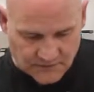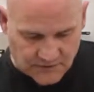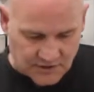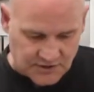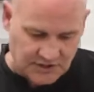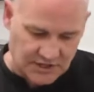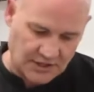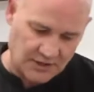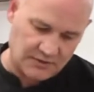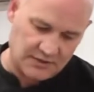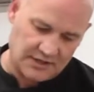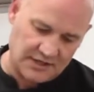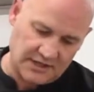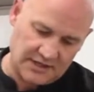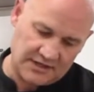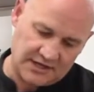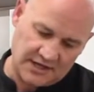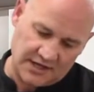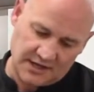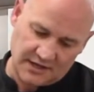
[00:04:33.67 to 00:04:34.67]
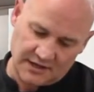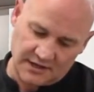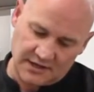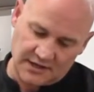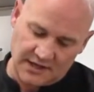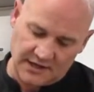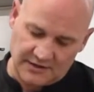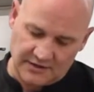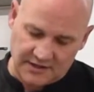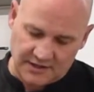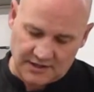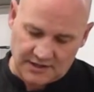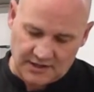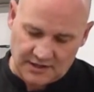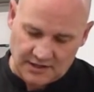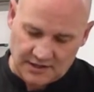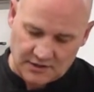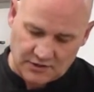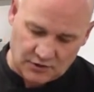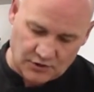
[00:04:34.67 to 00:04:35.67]
So let
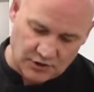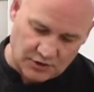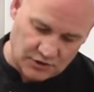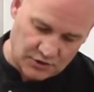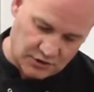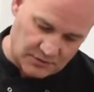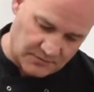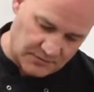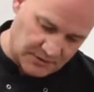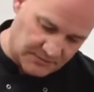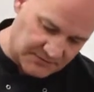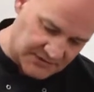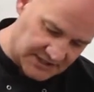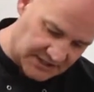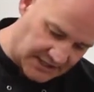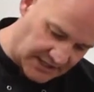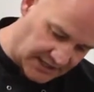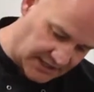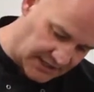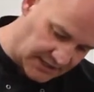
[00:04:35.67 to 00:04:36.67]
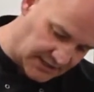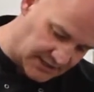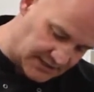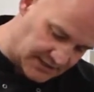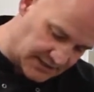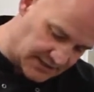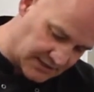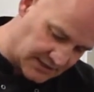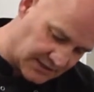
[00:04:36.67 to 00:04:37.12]
the oil come up to the heat.